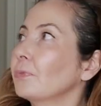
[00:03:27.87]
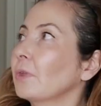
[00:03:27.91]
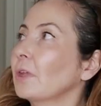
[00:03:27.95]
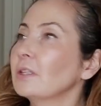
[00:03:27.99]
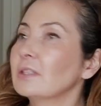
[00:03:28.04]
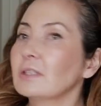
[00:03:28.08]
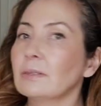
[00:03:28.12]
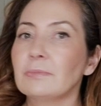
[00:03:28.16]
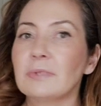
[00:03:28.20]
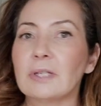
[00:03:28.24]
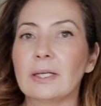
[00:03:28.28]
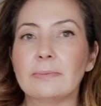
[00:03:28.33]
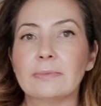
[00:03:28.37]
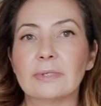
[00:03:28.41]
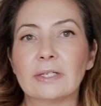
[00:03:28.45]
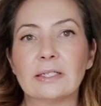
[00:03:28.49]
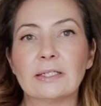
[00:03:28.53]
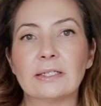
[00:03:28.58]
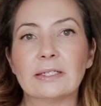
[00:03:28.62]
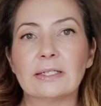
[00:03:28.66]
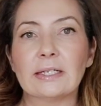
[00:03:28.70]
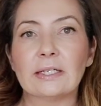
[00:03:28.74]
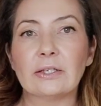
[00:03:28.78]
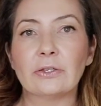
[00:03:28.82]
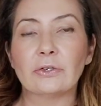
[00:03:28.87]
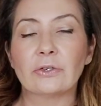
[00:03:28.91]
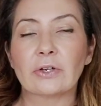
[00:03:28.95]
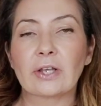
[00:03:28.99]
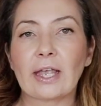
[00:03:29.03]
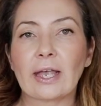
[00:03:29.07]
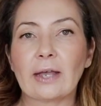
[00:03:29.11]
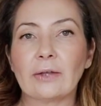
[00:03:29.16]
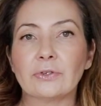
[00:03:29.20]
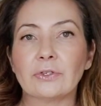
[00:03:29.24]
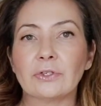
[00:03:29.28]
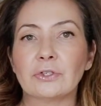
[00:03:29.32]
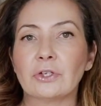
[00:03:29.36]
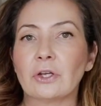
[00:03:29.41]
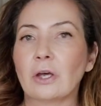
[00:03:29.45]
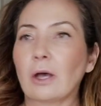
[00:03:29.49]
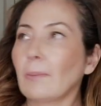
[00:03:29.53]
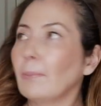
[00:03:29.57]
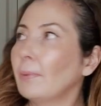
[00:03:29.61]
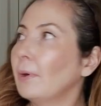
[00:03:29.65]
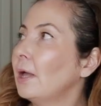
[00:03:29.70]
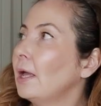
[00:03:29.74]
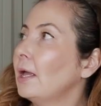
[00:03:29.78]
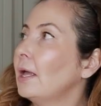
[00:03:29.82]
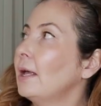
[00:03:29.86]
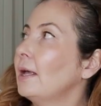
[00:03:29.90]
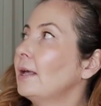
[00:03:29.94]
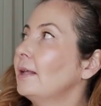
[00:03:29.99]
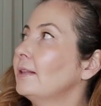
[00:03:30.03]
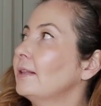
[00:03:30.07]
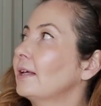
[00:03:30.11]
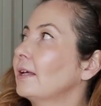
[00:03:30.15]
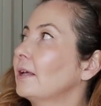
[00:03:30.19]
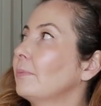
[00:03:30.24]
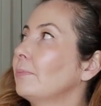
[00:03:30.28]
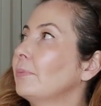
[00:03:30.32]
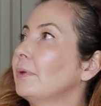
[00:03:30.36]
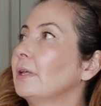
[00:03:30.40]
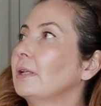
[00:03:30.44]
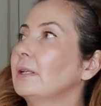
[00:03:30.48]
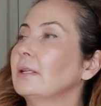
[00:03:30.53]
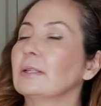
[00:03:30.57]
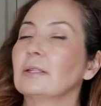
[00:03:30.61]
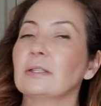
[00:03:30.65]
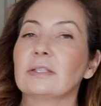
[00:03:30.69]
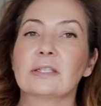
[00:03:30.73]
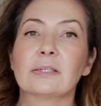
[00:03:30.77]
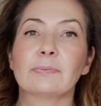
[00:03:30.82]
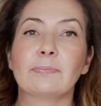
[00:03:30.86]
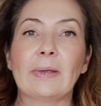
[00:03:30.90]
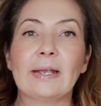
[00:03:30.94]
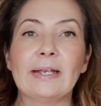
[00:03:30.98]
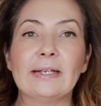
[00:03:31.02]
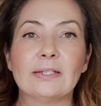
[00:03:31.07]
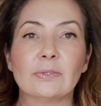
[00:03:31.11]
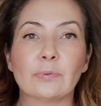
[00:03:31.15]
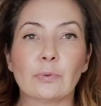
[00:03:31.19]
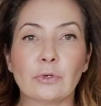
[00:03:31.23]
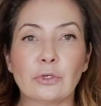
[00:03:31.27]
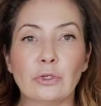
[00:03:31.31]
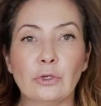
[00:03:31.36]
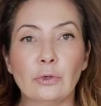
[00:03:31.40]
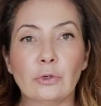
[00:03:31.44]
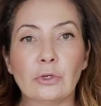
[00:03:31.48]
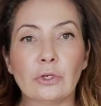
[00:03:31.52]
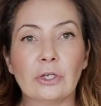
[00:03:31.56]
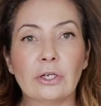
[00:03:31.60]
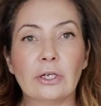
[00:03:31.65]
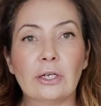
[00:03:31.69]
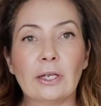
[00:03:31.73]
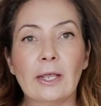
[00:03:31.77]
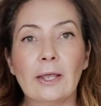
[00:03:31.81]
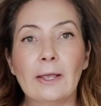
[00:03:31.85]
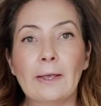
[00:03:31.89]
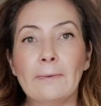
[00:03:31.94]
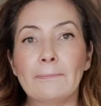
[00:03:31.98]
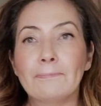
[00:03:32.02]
Sometimes underneath your countertop, there can be a little space where you can